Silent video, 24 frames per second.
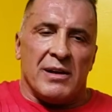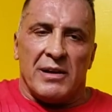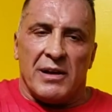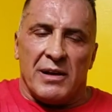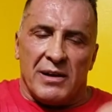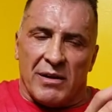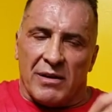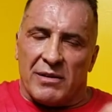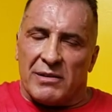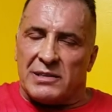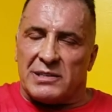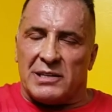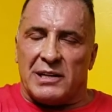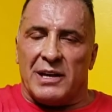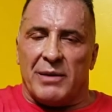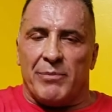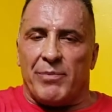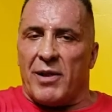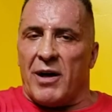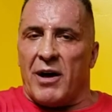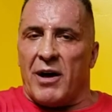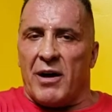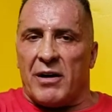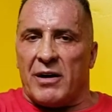You know,
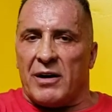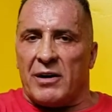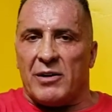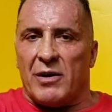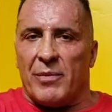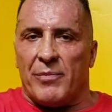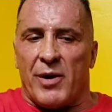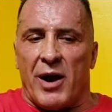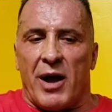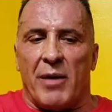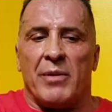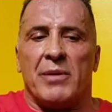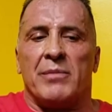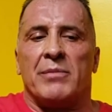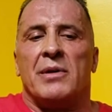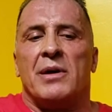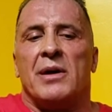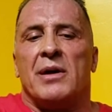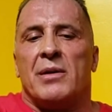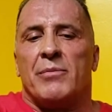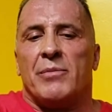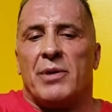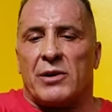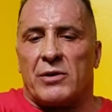sleep longer, no problem,
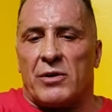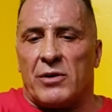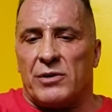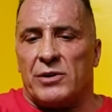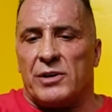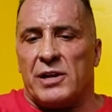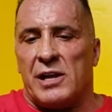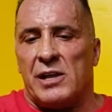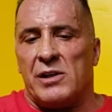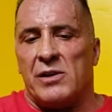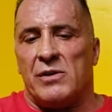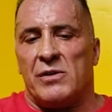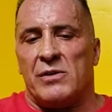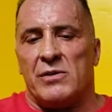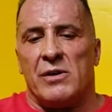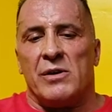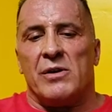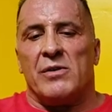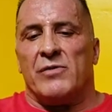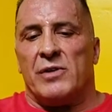but continue